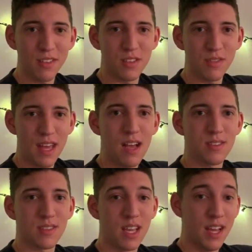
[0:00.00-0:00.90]
of the
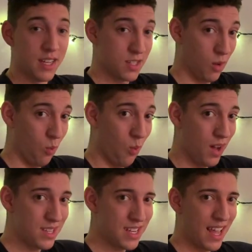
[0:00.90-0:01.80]
2000s until
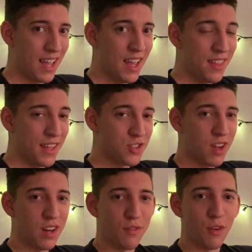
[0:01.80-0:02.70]
one day they
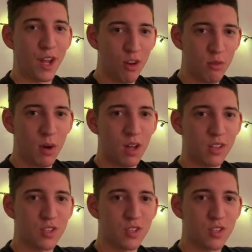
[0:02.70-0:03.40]
traded for hero ball